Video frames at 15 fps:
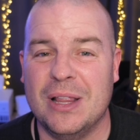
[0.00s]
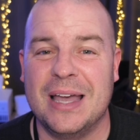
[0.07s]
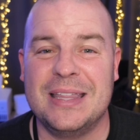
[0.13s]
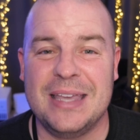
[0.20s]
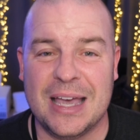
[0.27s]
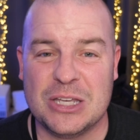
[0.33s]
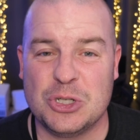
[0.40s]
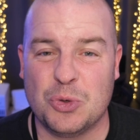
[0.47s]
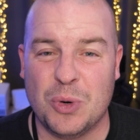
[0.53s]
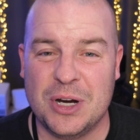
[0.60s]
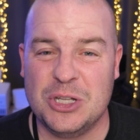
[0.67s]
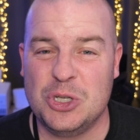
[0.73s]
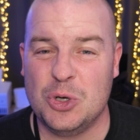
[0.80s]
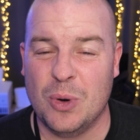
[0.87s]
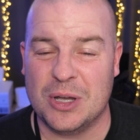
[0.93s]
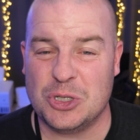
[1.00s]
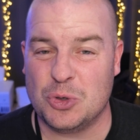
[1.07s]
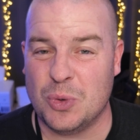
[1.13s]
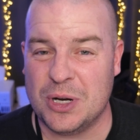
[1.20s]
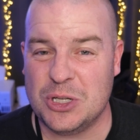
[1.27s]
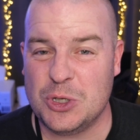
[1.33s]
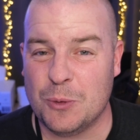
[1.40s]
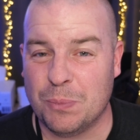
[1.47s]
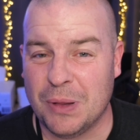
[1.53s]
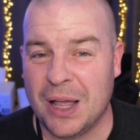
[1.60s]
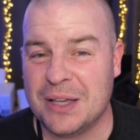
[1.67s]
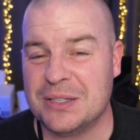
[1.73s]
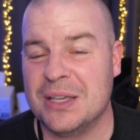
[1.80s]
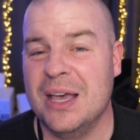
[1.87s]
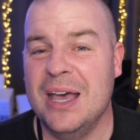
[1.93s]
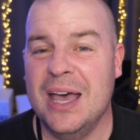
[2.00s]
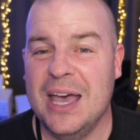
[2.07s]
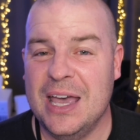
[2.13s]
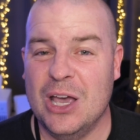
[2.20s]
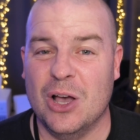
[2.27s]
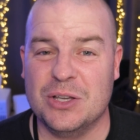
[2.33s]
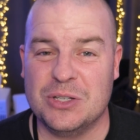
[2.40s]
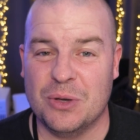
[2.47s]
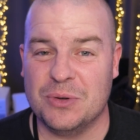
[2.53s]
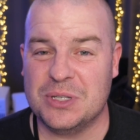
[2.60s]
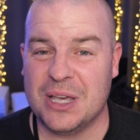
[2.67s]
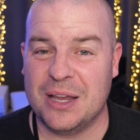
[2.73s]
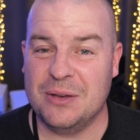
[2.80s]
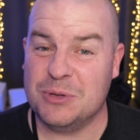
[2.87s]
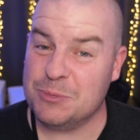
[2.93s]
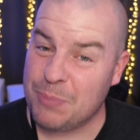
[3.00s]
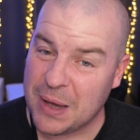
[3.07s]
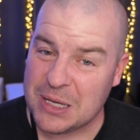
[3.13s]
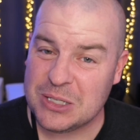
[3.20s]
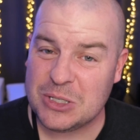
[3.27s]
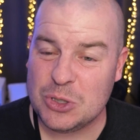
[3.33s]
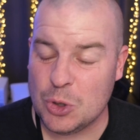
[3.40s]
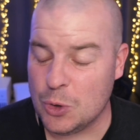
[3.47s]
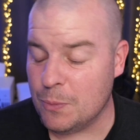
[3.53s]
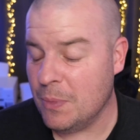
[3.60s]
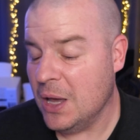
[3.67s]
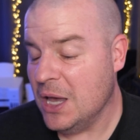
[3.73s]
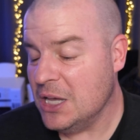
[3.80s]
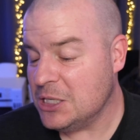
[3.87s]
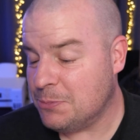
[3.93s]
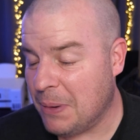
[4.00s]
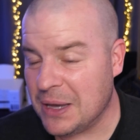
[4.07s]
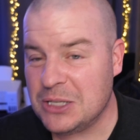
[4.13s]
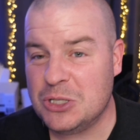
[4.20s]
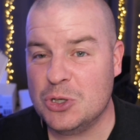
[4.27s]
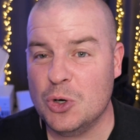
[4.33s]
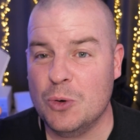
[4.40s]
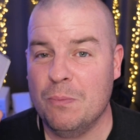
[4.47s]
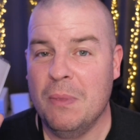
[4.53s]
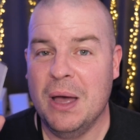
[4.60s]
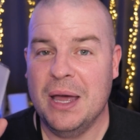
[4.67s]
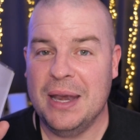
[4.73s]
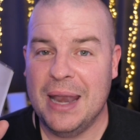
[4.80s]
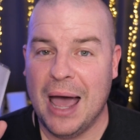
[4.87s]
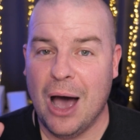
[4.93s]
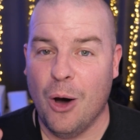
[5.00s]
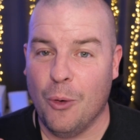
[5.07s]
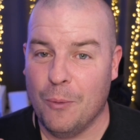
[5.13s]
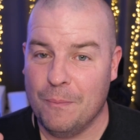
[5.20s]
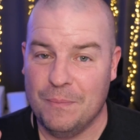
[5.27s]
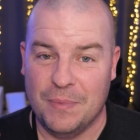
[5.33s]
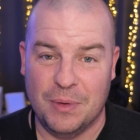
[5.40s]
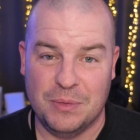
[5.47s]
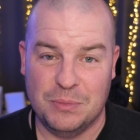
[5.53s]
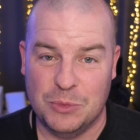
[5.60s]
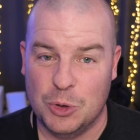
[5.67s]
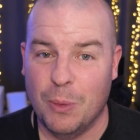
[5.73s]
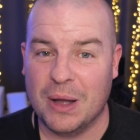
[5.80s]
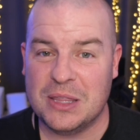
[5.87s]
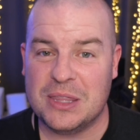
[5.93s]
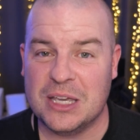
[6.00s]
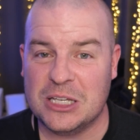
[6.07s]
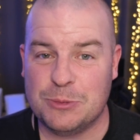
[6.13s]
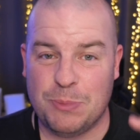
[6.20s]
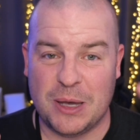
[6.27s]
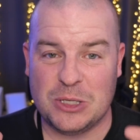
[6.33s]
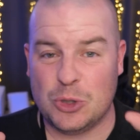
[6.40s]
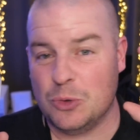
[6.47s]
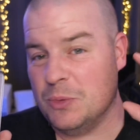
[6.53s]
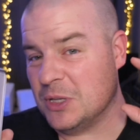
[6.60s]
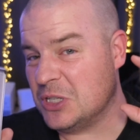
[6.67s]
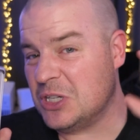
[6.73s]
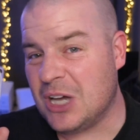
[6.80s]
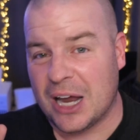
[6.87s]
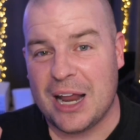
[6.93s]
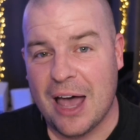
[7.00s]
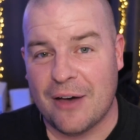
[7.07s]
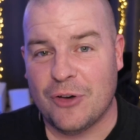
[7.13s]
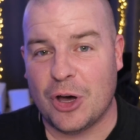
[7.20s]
like the S22, S22 Plus. He also said space zoom, space zoom. Now, you might think SpaceZoom it's gonna have